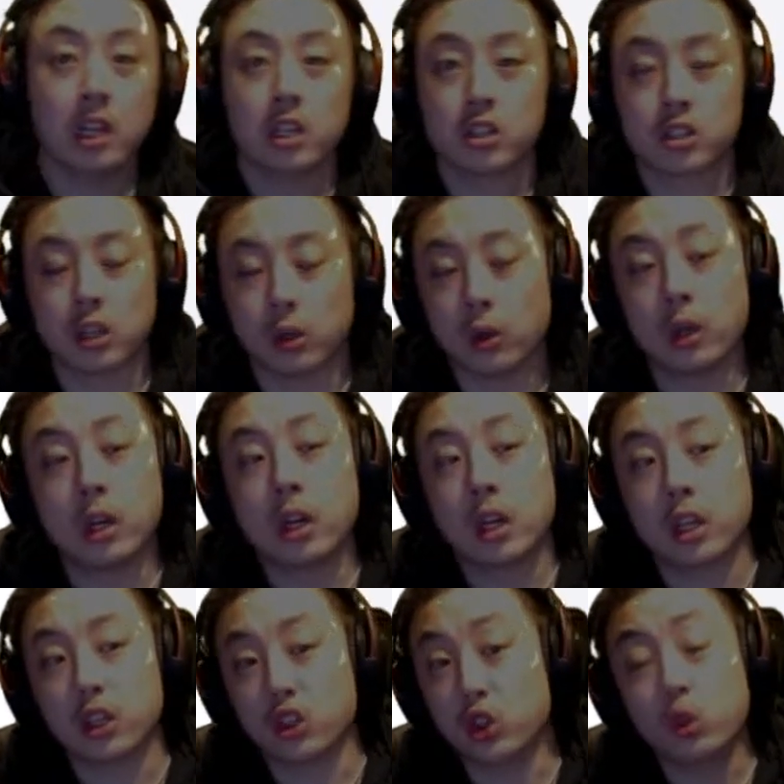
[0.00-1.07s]
So
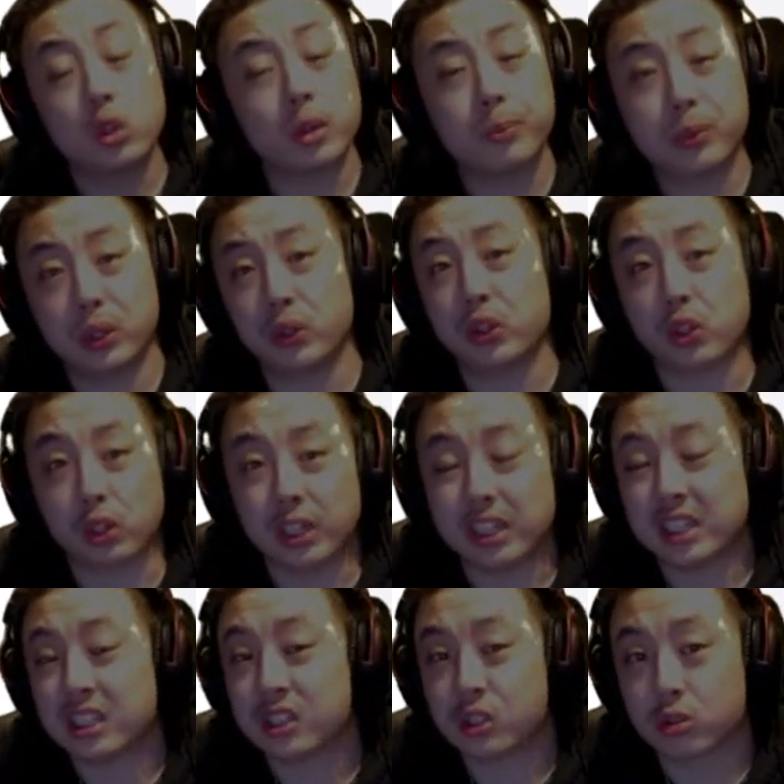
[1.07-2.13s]
you could build her
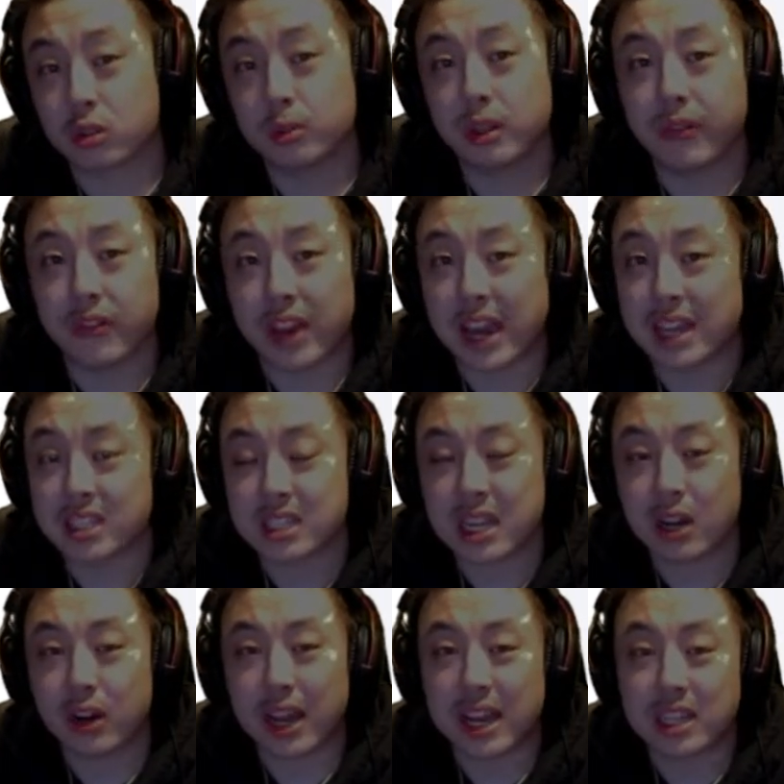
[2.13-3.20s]
extremely fast
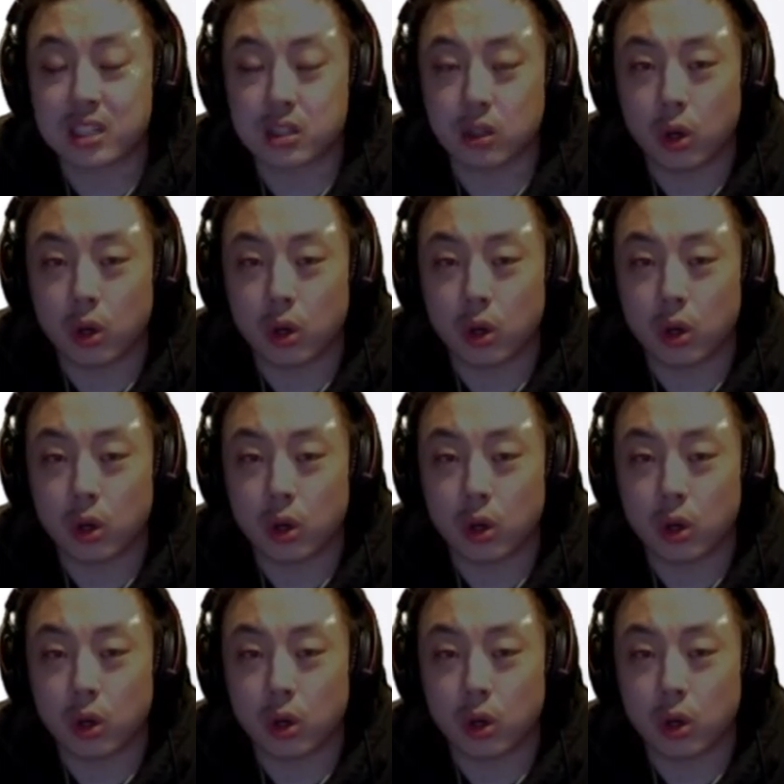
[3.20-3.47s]
now as